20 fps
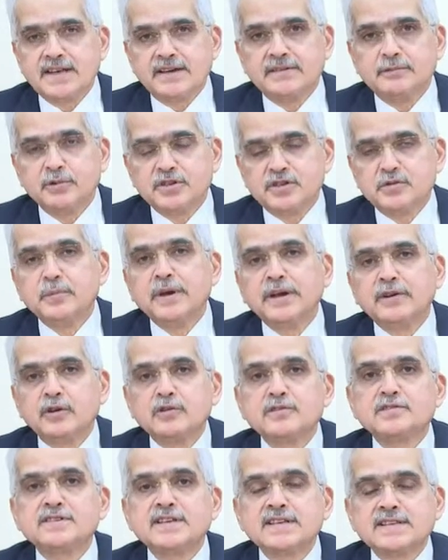which met on
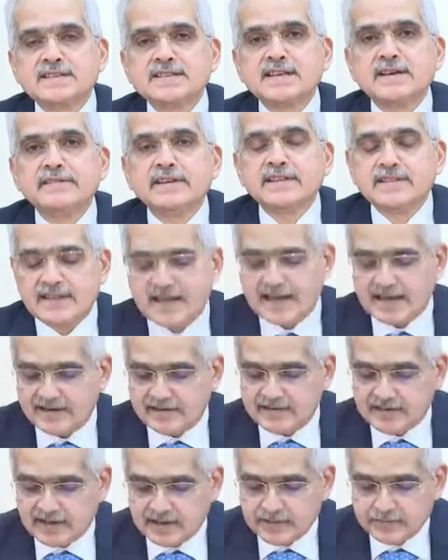6th, 7th, and
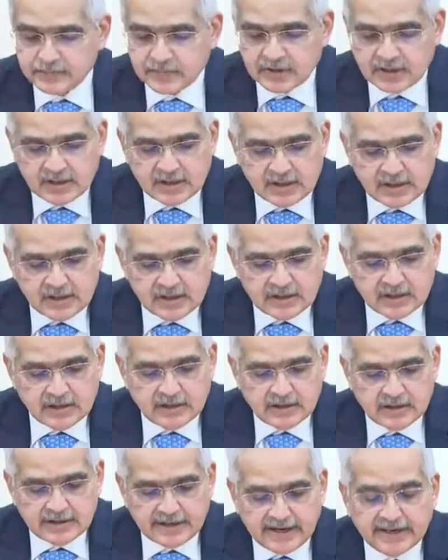
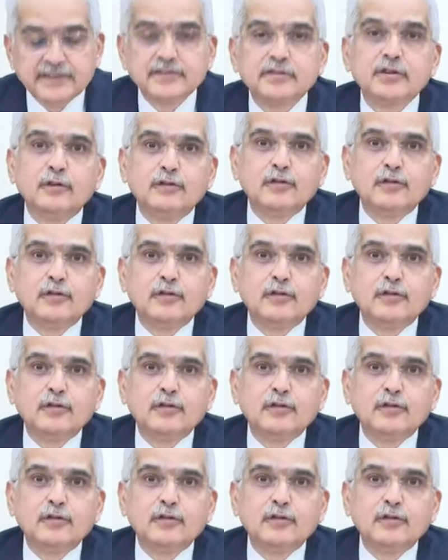8th of